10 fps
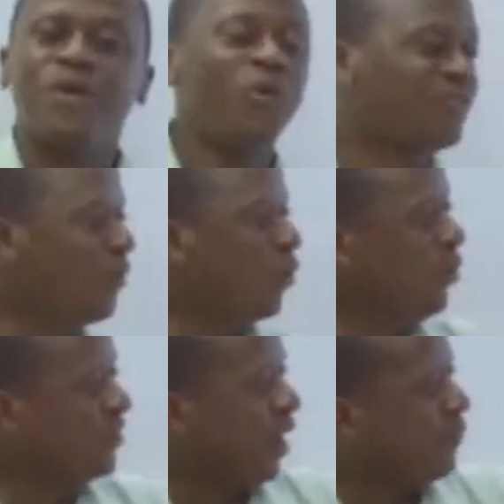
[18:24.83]
which have,
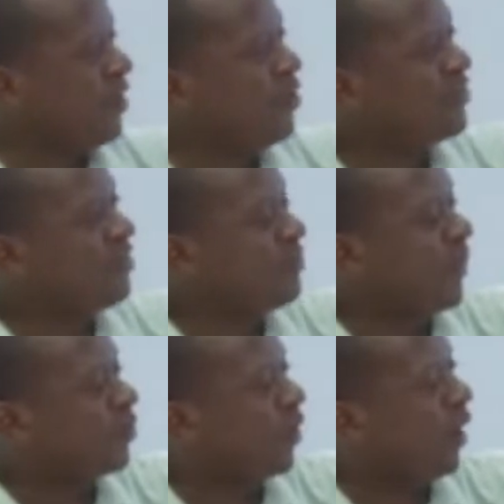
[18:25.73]
which have been used in these
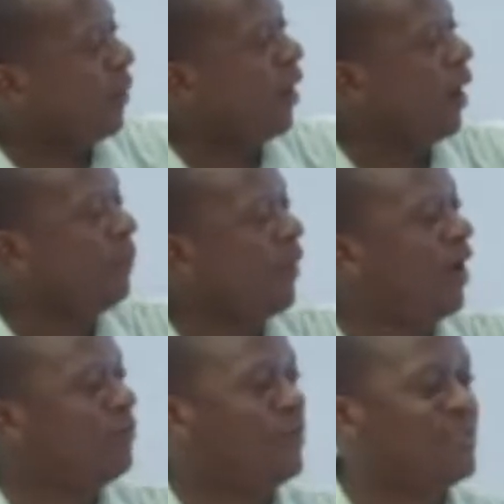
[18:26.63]
particular um,
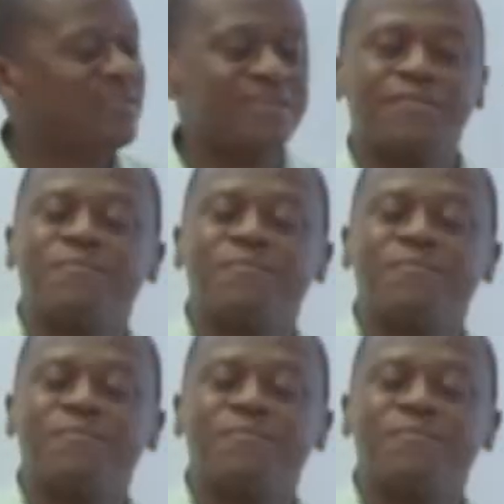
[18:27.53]
adverts.